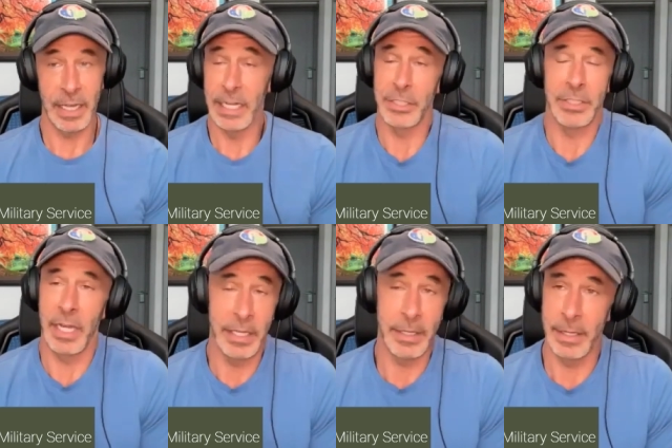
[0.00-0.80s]
And I just,
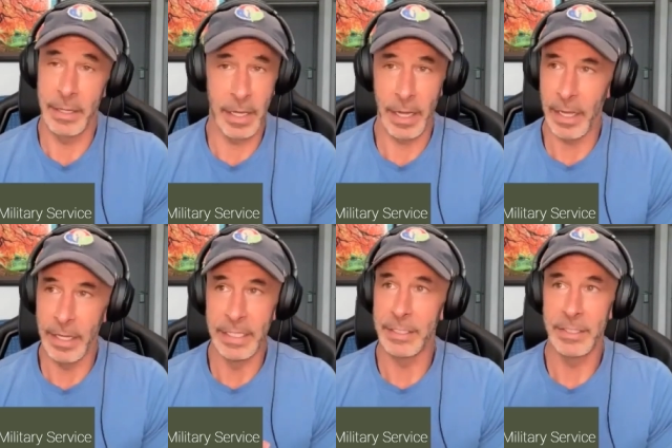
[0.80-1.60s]
I,
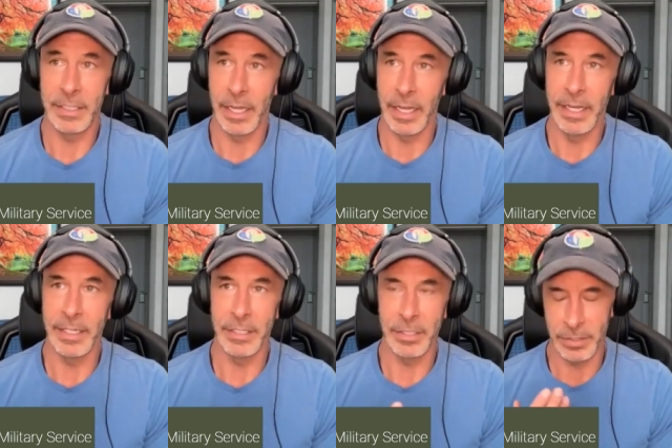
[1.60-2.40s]
it's
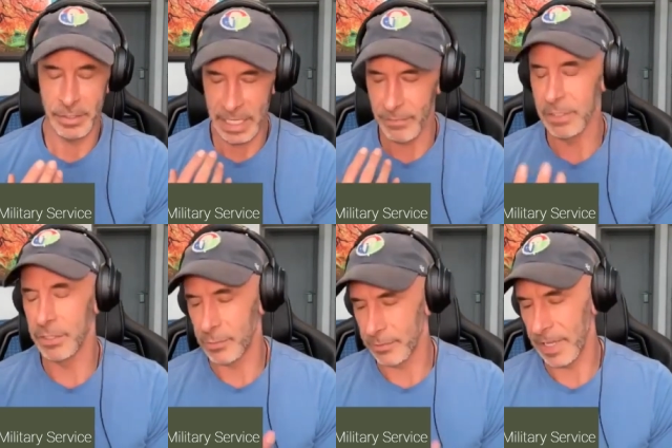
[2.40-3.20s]
it, even
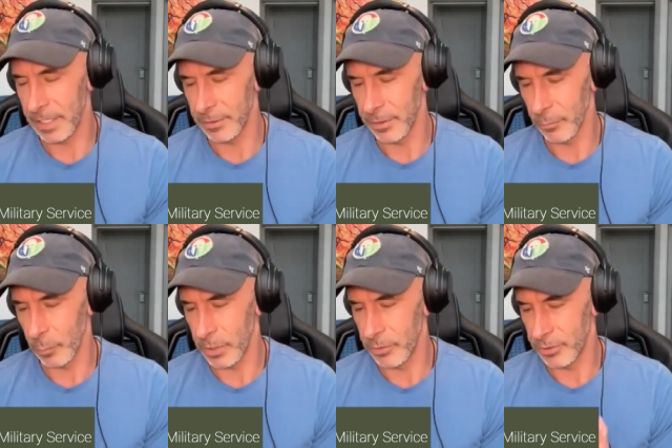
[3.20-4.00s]
just reflecting on the,
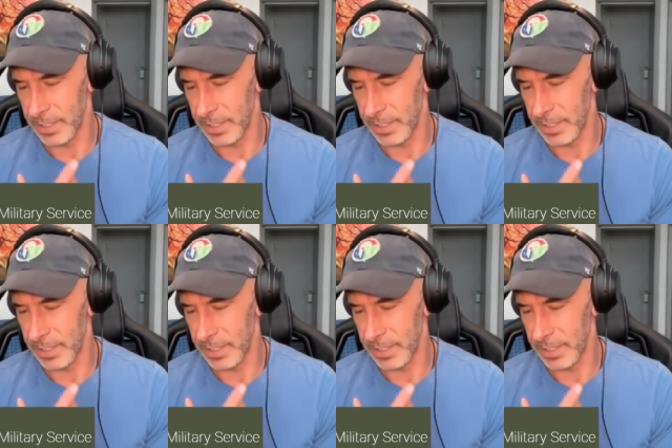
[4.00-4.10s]
what you just